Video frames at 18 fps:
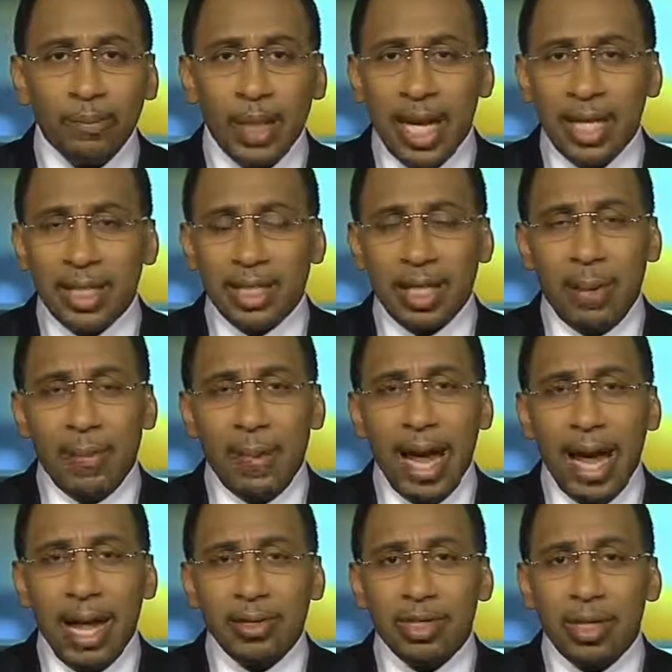and
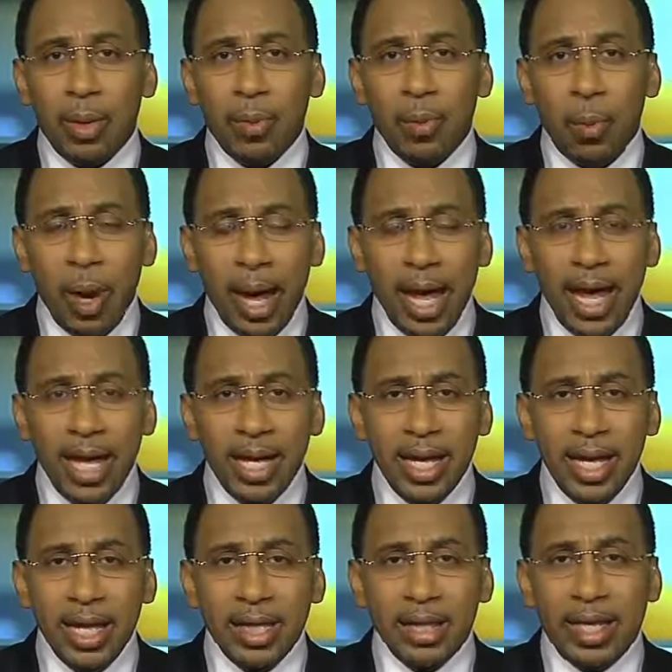somehow, some way,
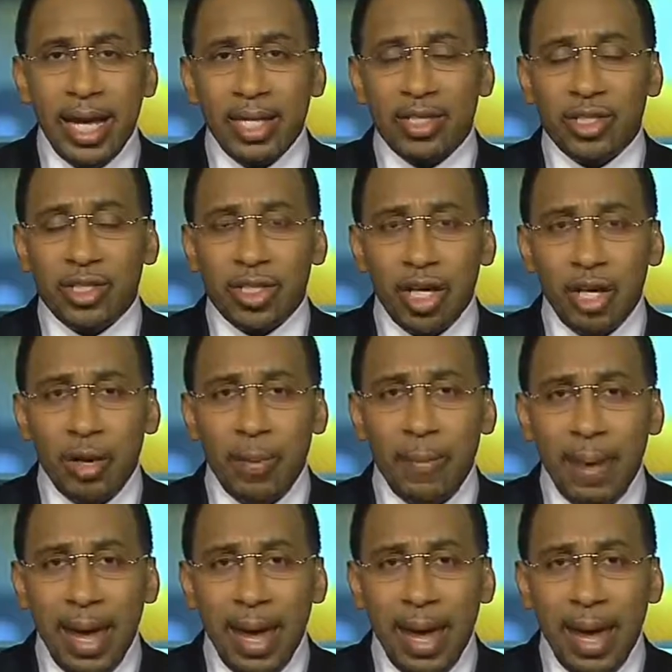they still